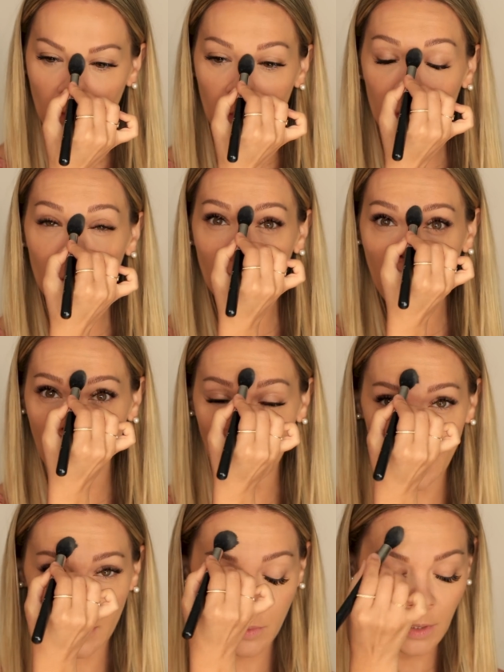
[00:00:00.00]
between my
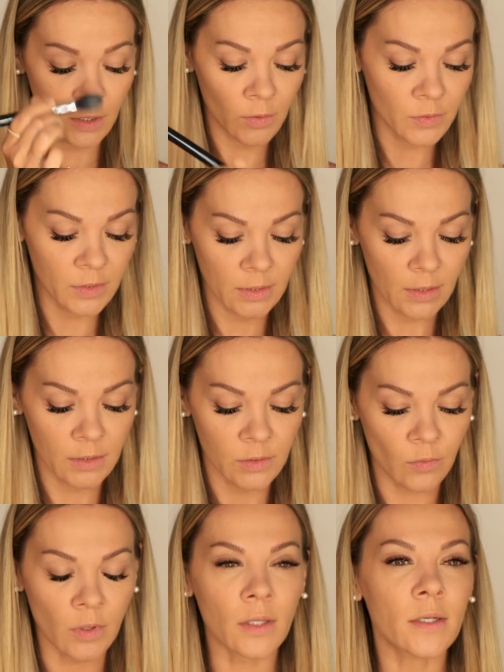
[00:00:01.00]
eyebrows
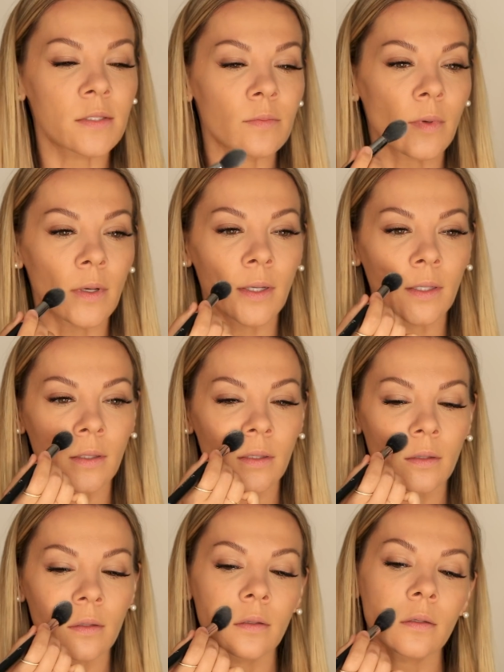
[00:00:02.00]
as well as my
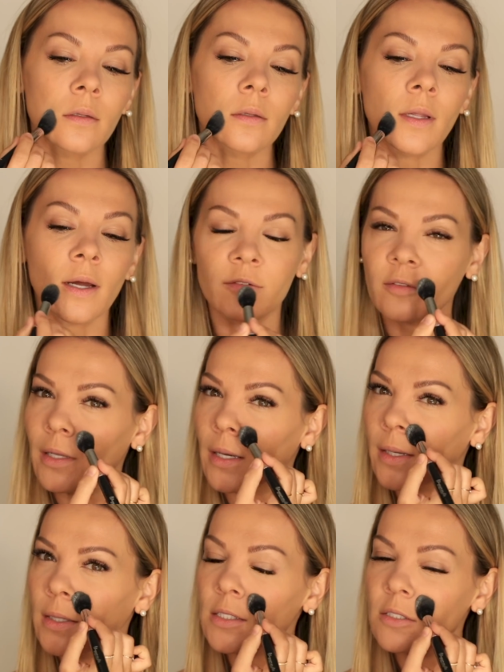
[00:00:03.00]
laugh
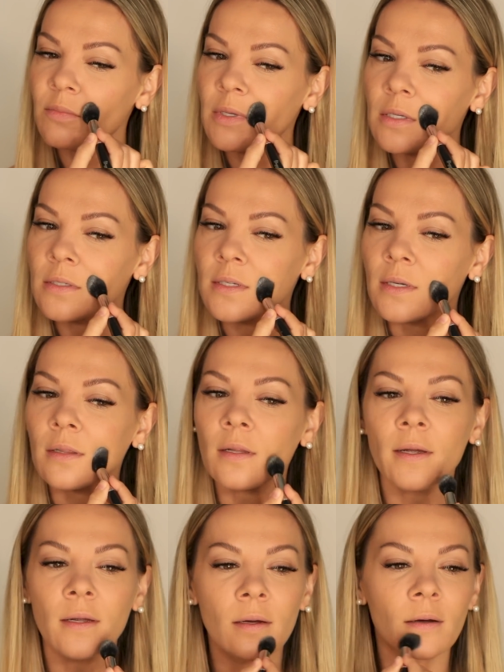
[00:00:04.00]
lines, because I
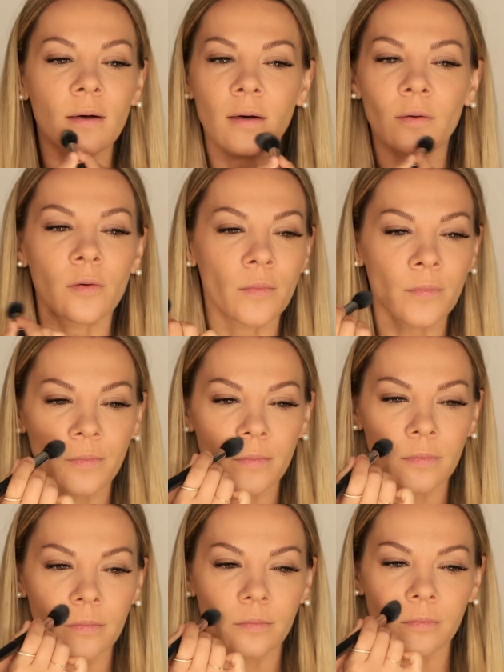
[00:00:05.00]
like how
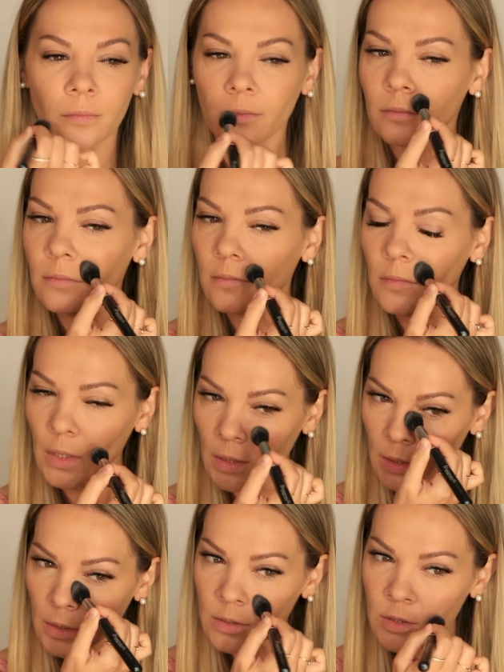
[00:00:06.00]

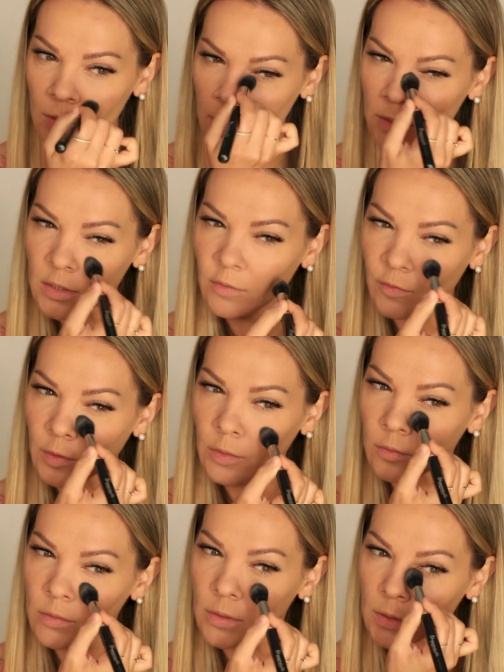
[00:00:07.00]
it just
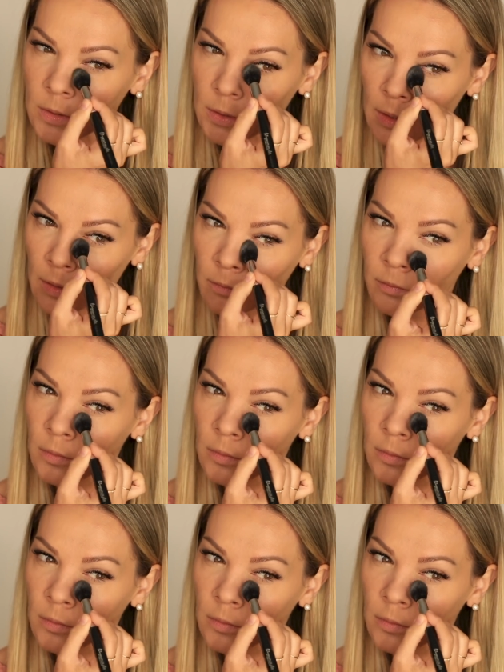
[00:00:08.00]
diffuses them.